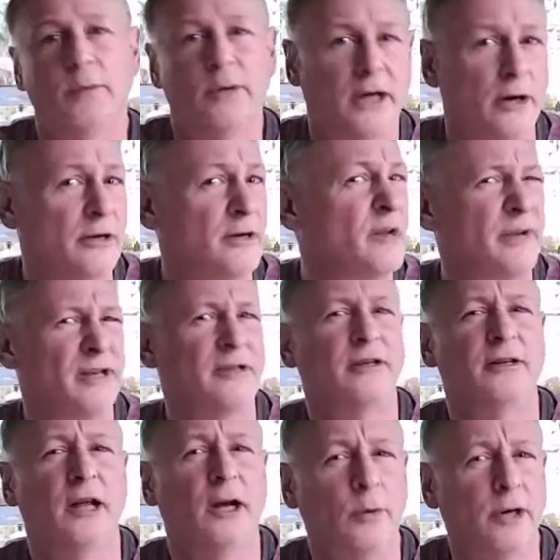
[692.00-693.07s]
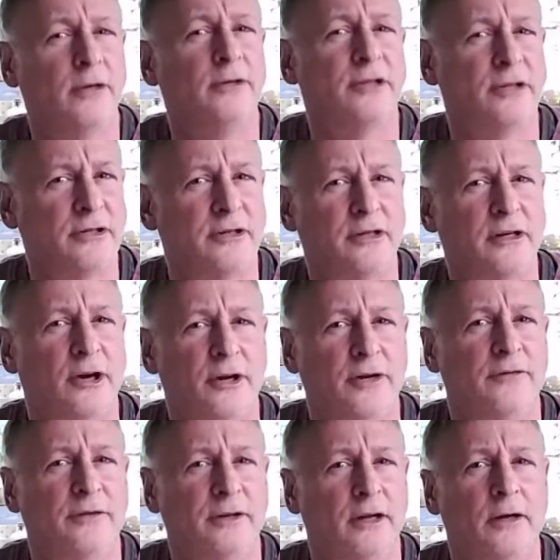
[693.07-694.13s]
we're going a bit slower just to
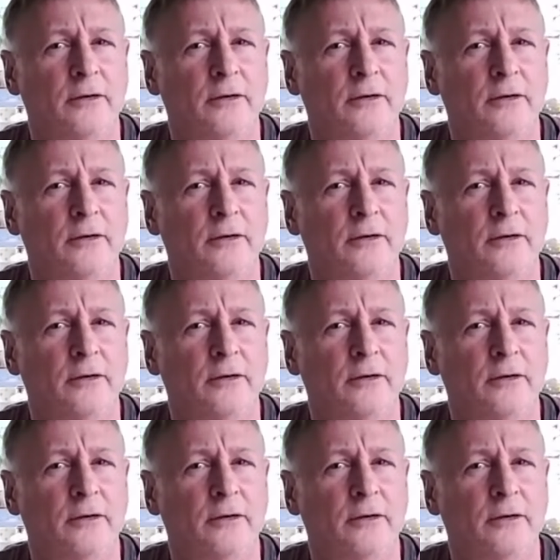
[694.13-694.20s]
kind of,